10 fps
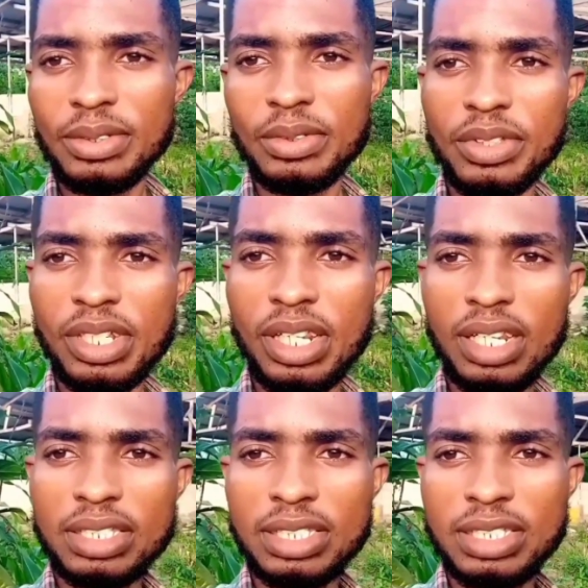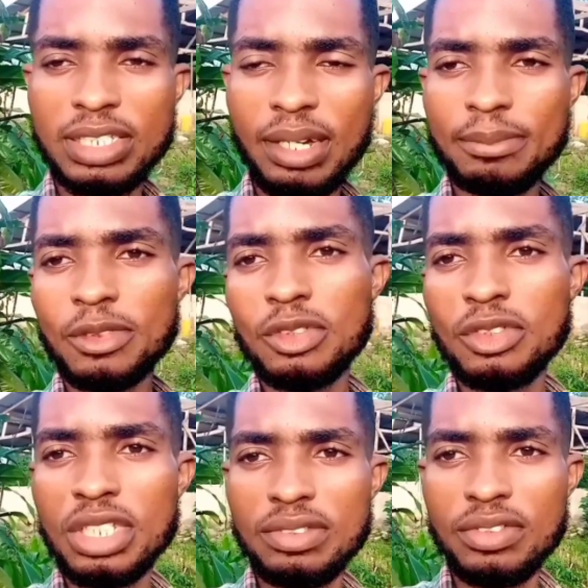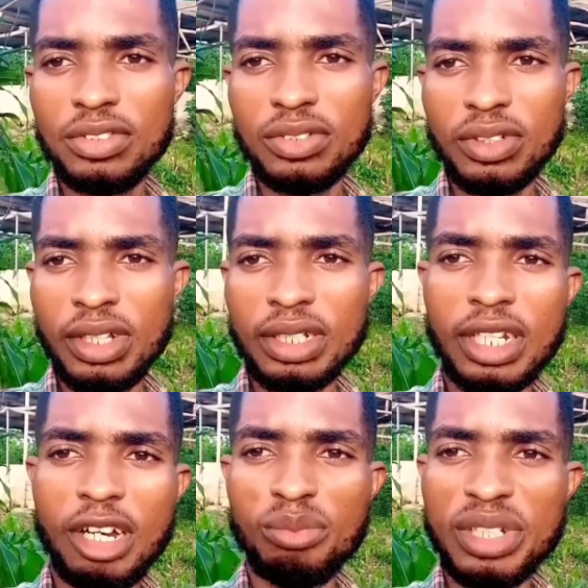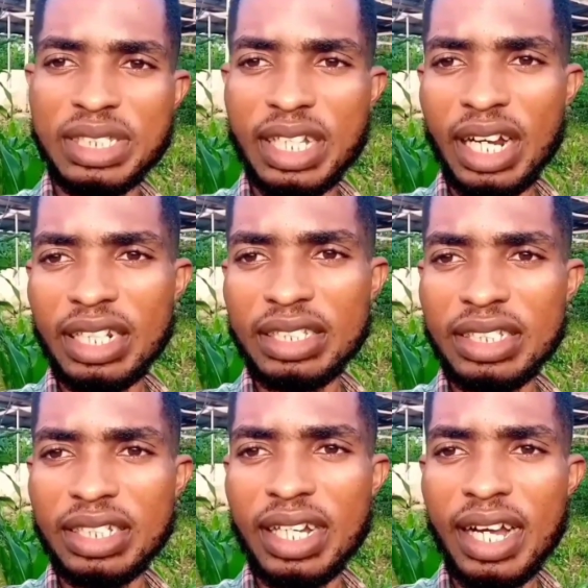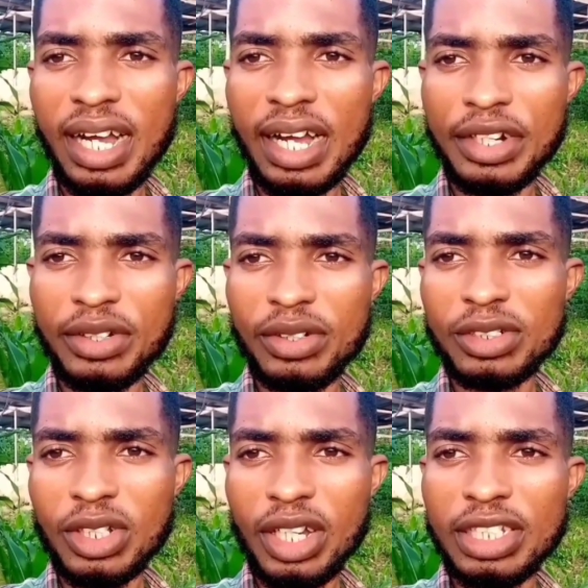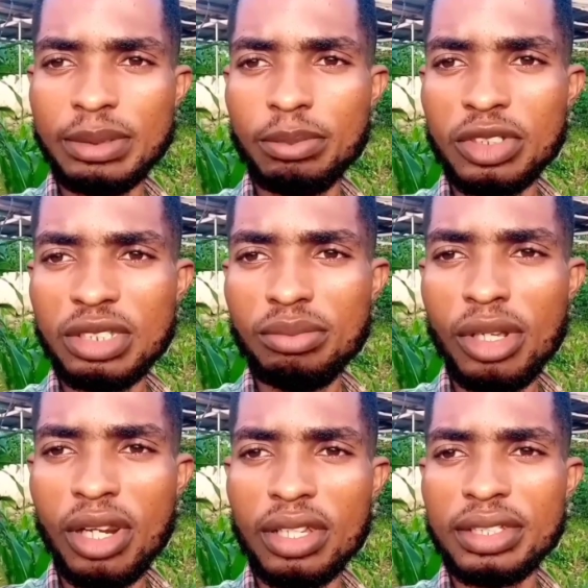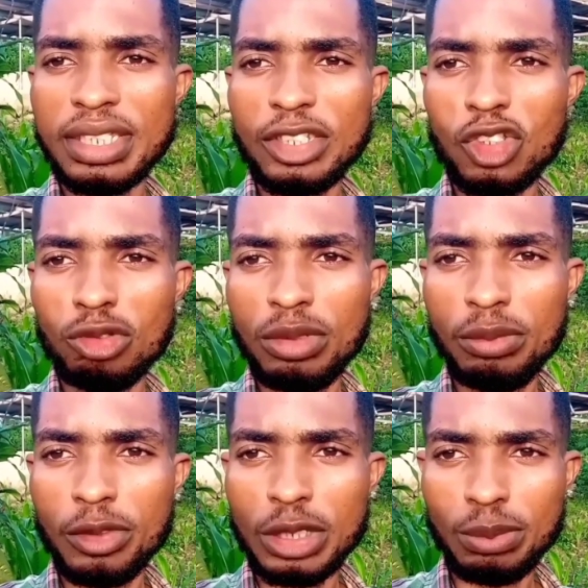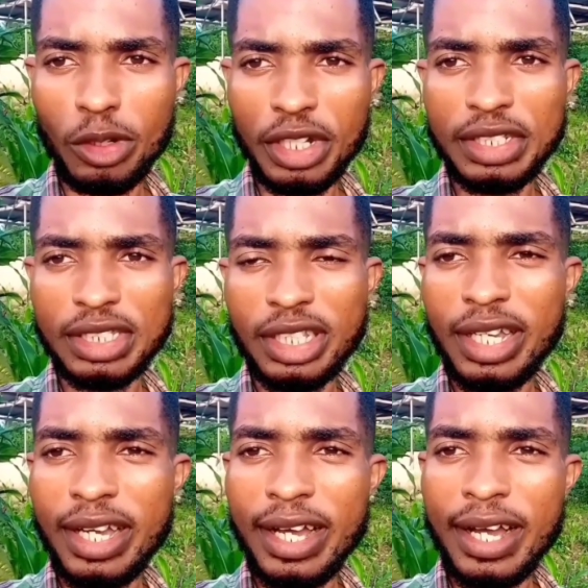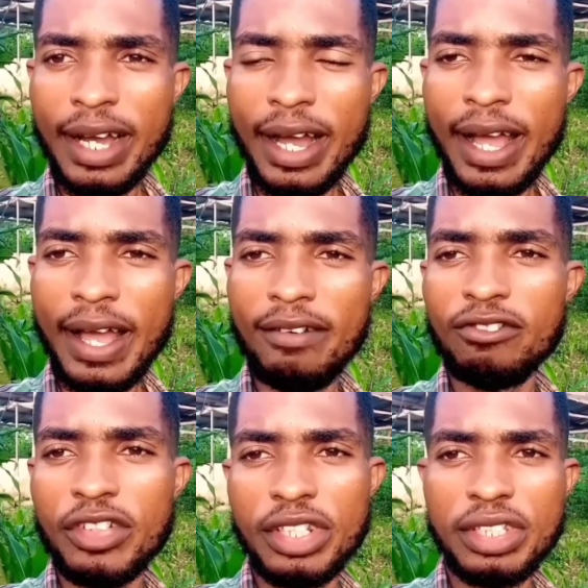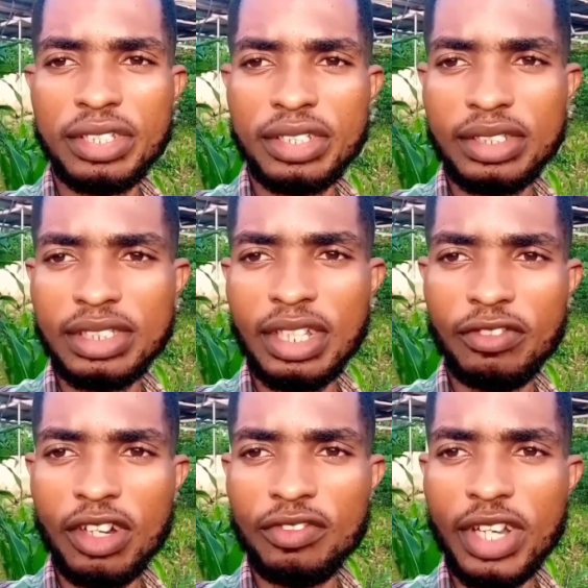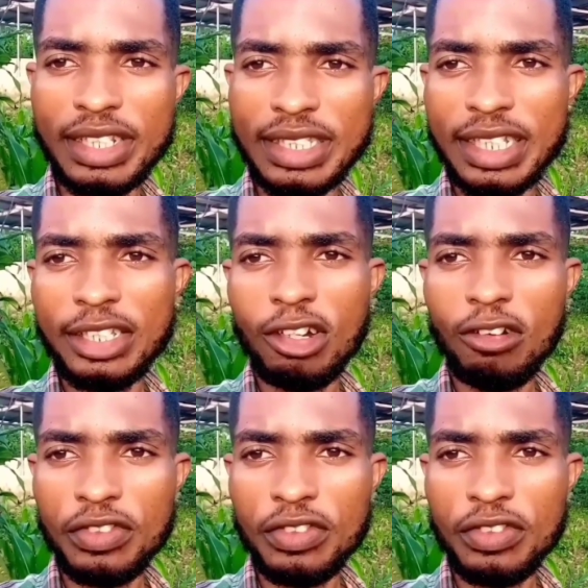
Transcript: So people, let's jump to today's video. Now basically, agriculture is putting millions in people's pockets every day. Therefore, if you are thinking